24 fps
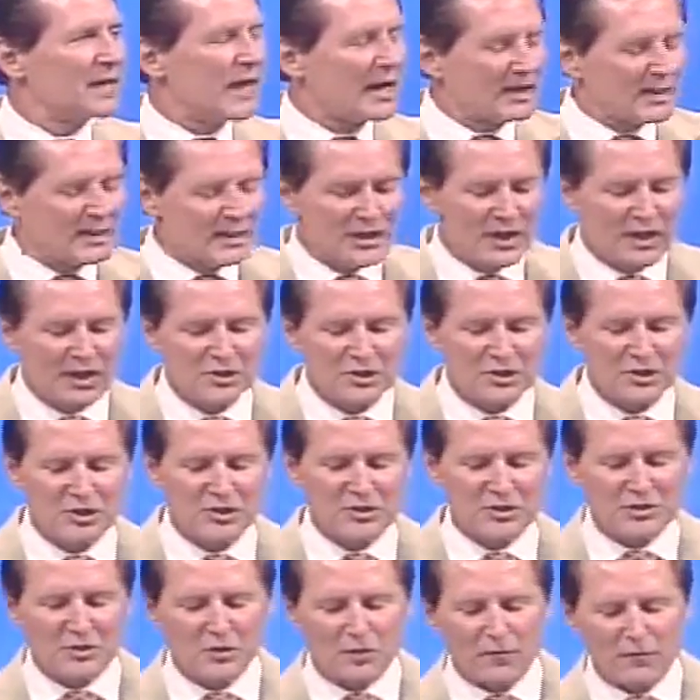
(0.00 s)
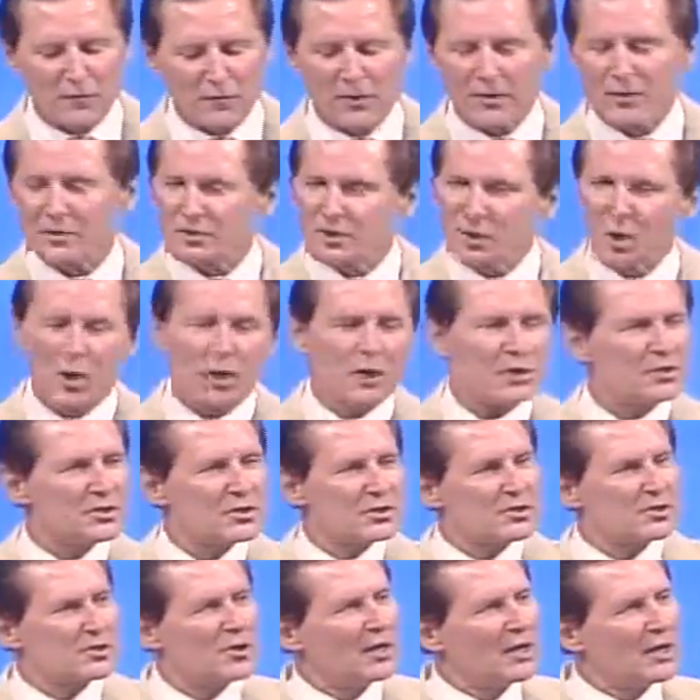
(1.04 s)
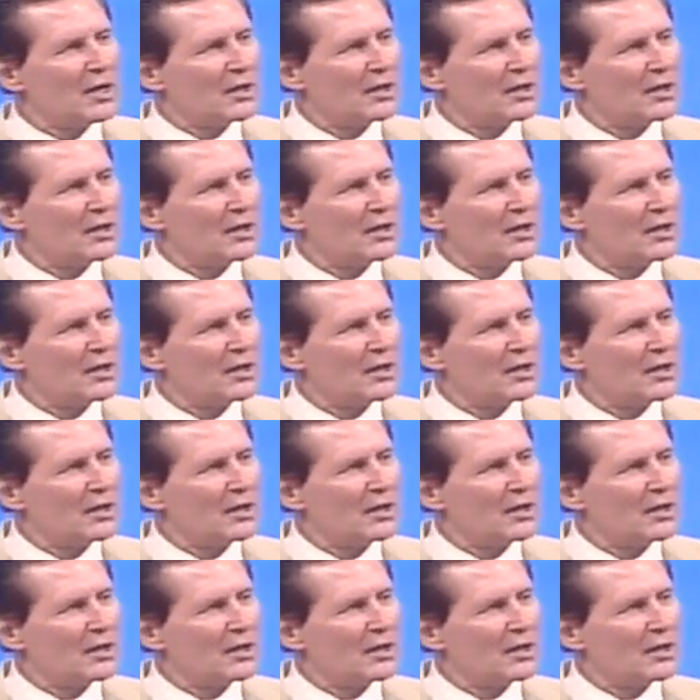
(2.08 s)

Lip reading: ideation, and so forth, as long as they're